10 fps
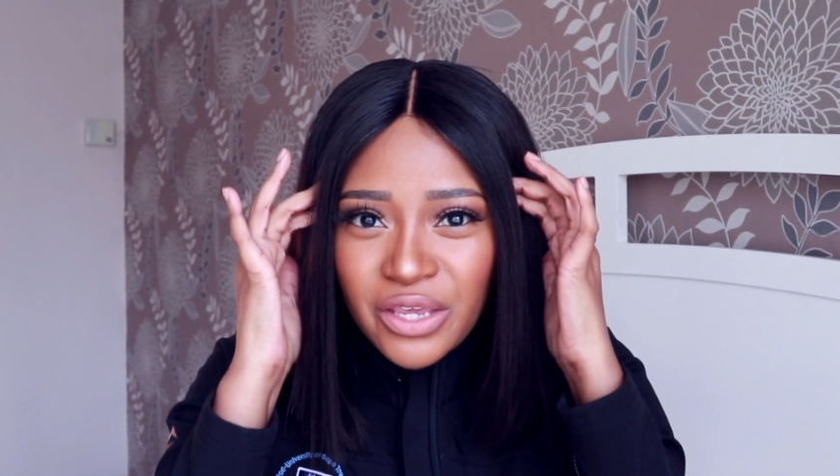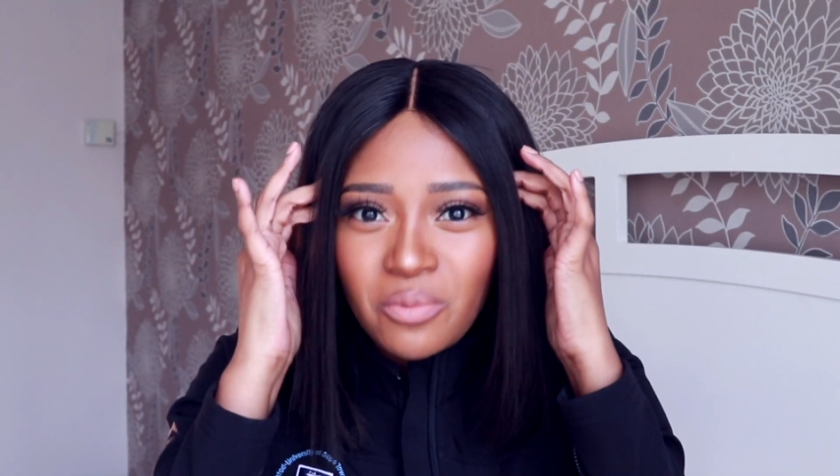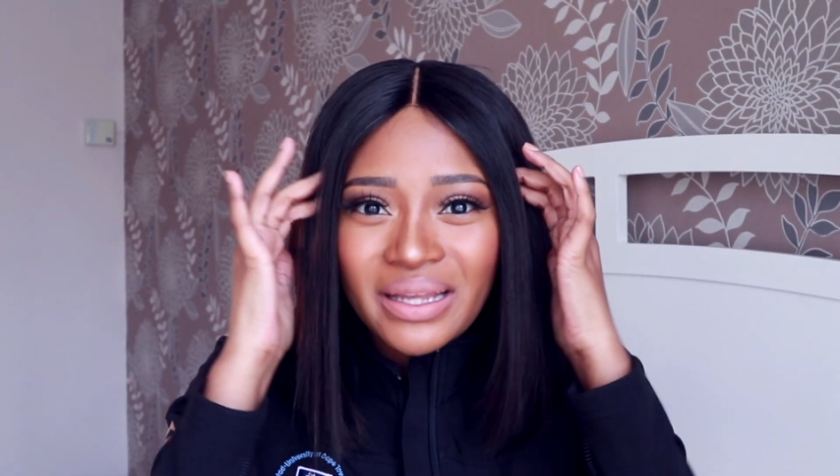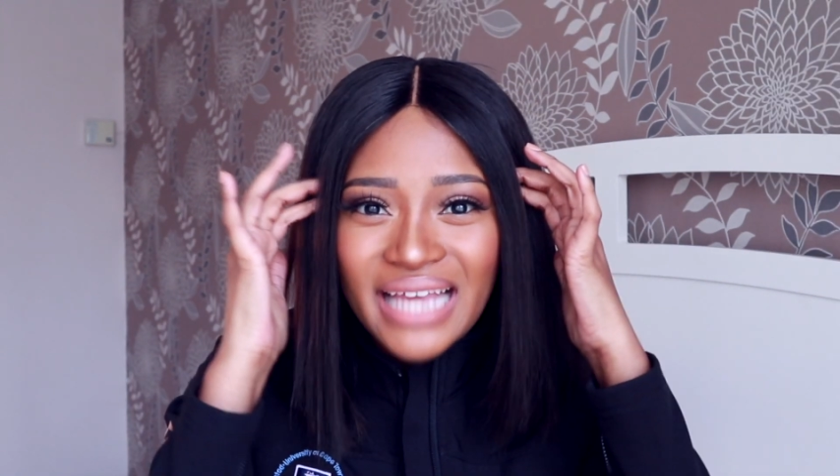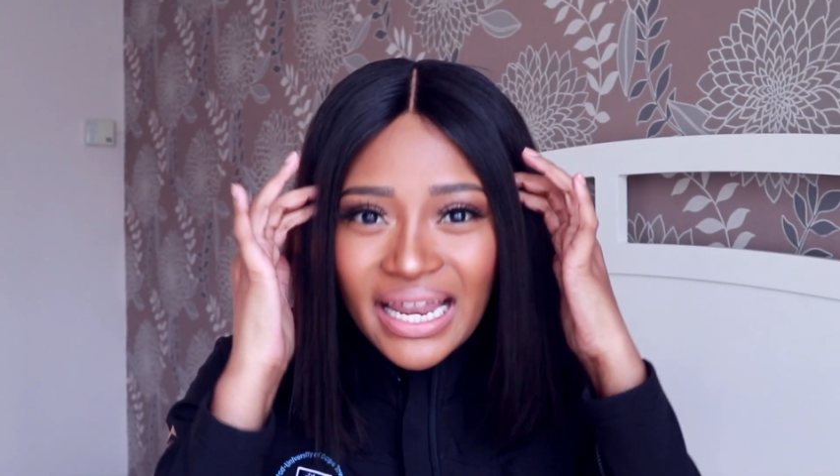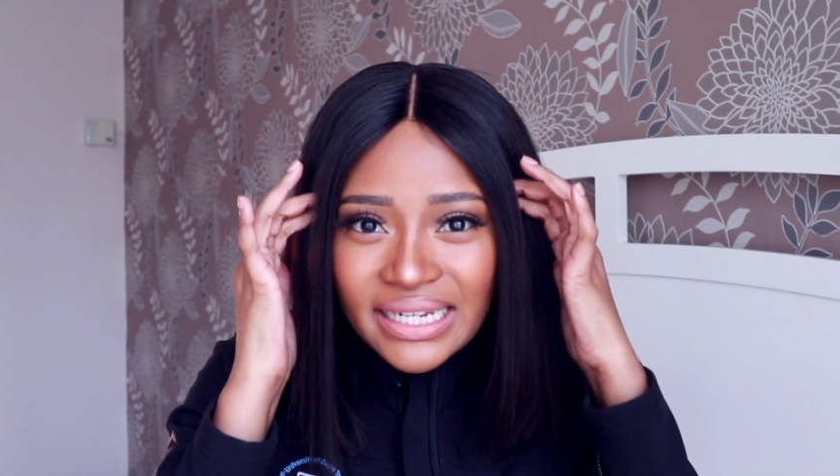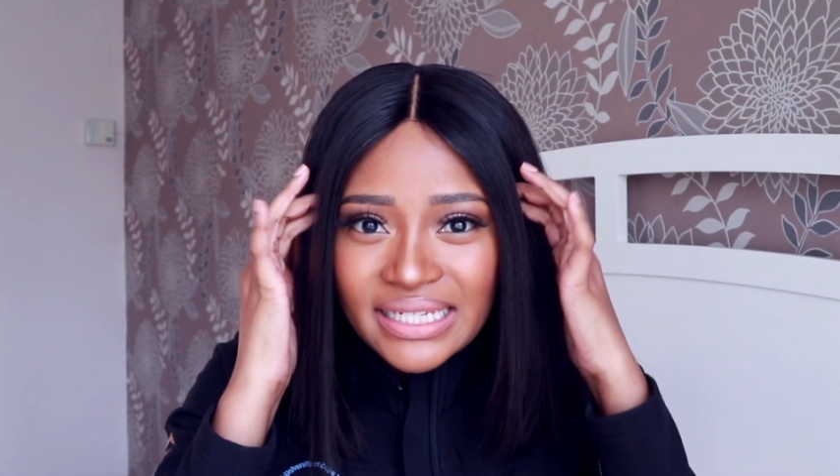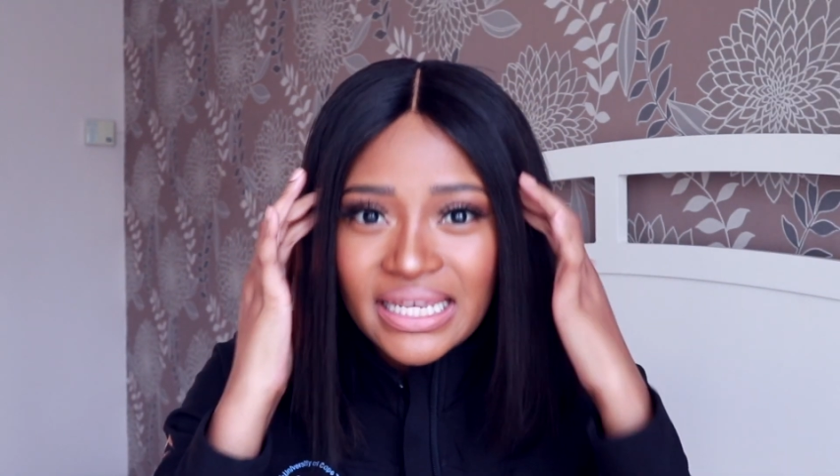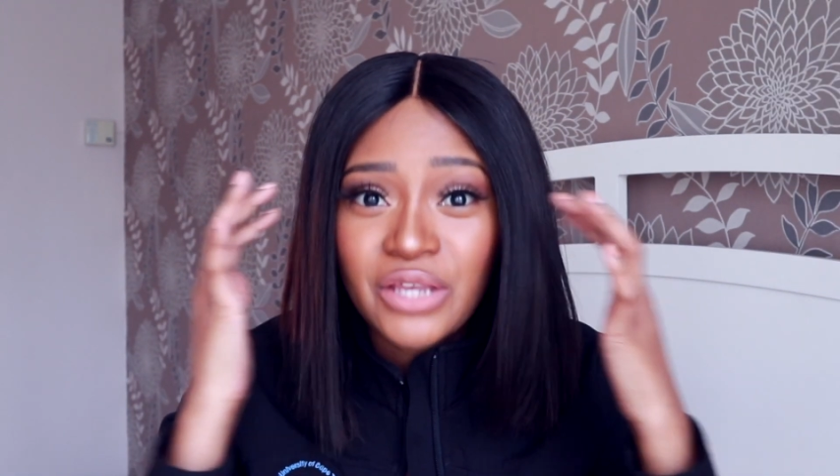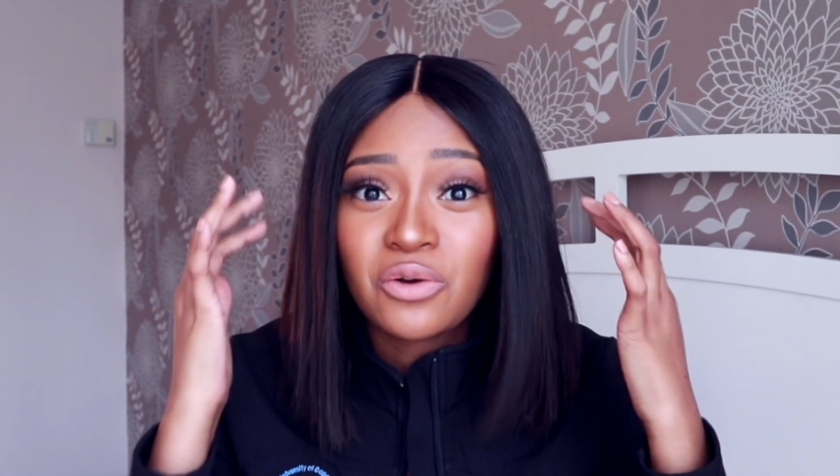your
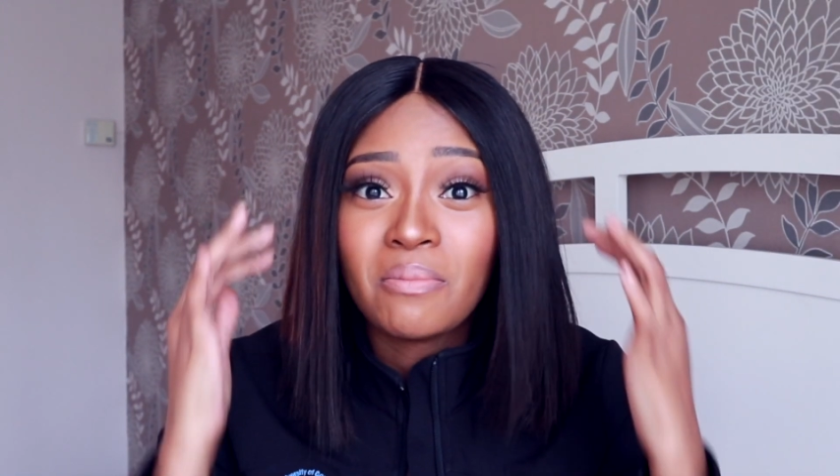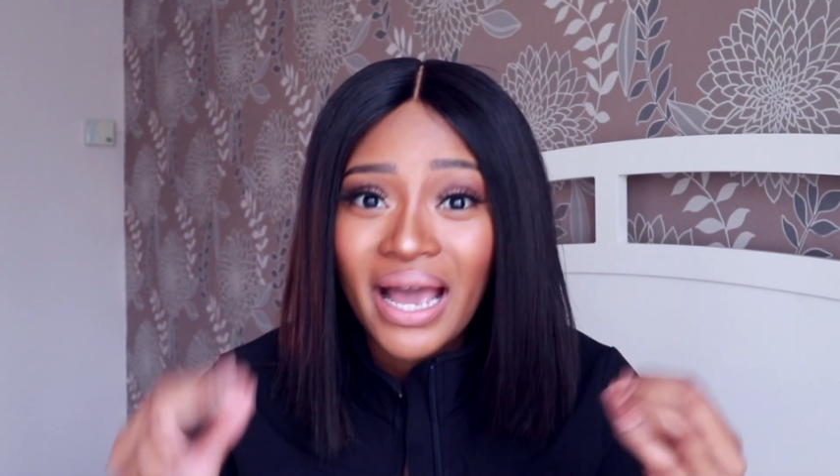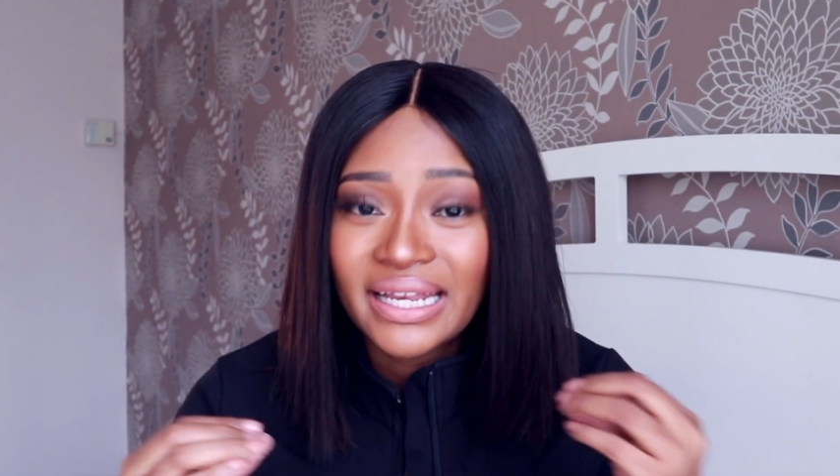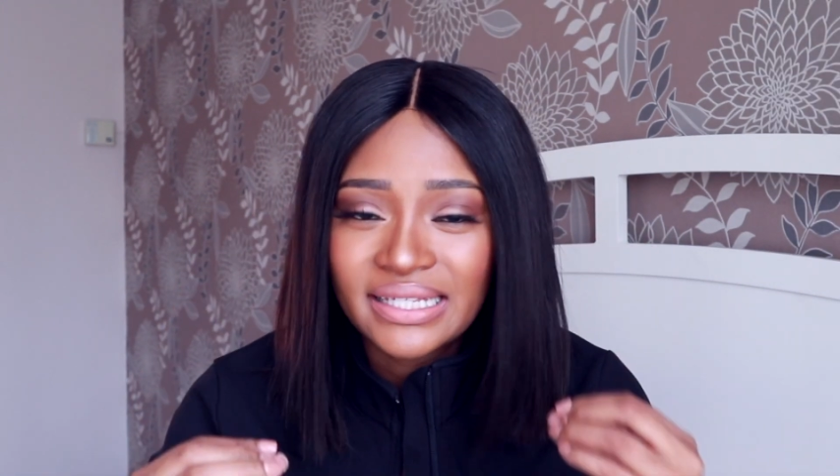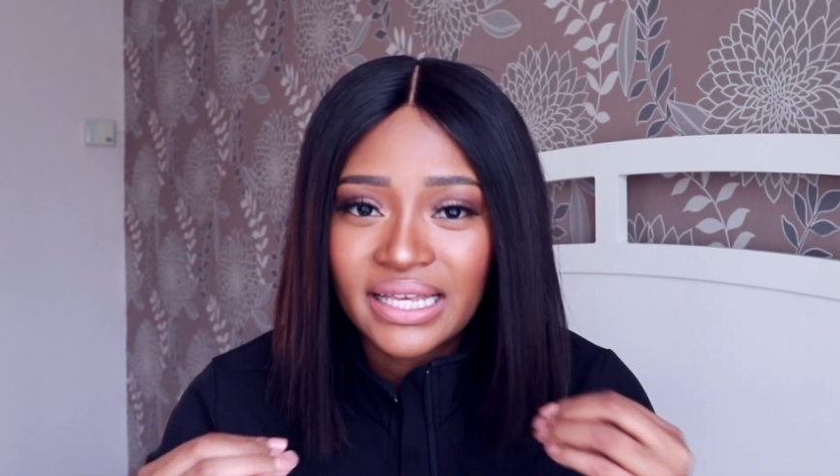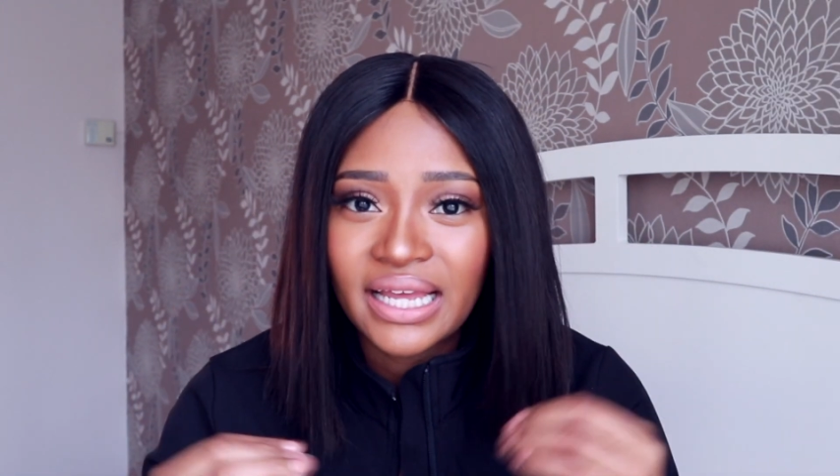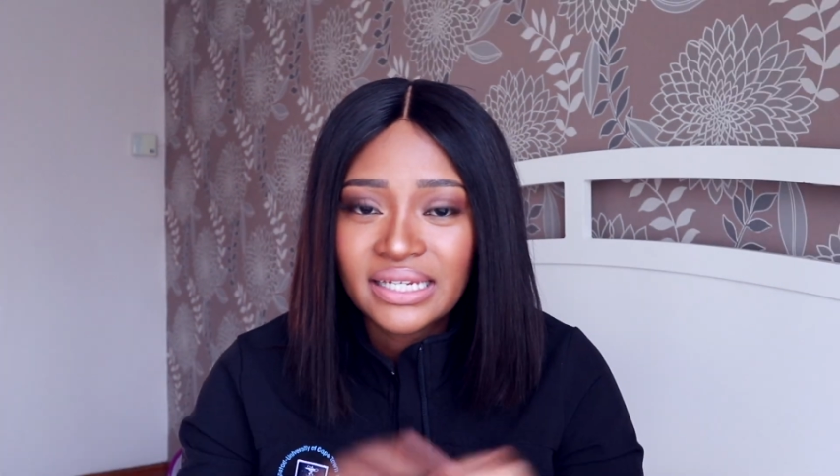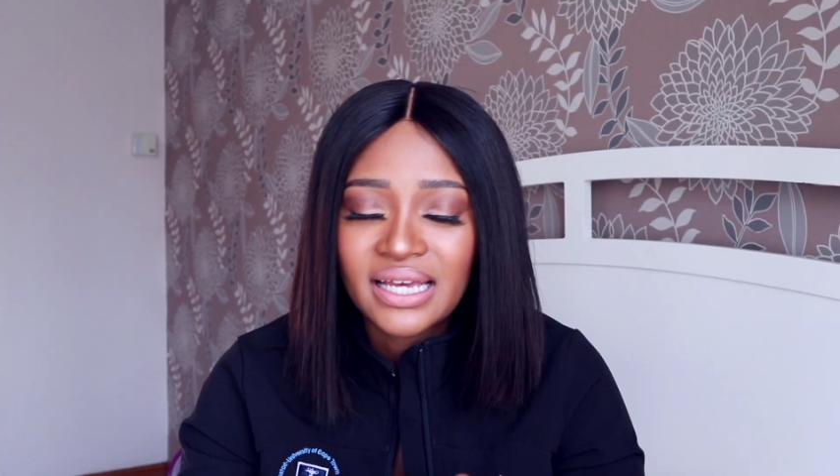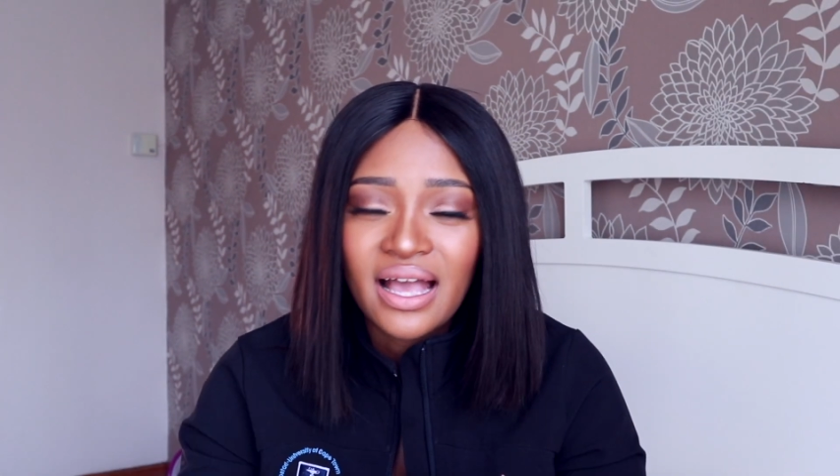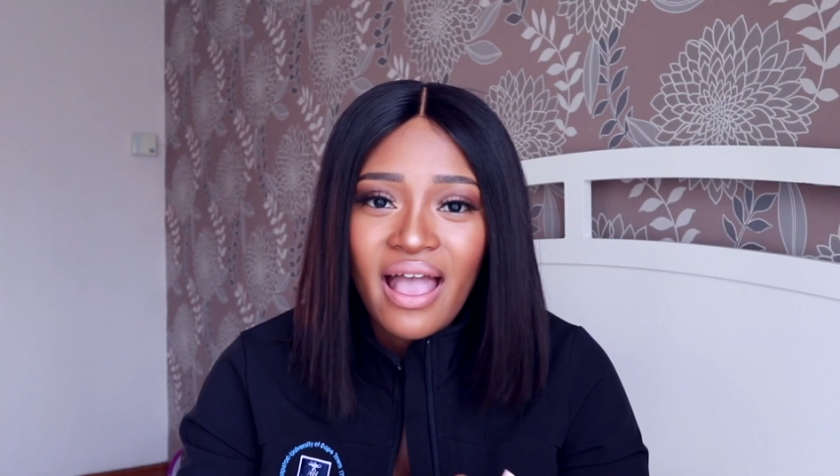mentality and your mindset.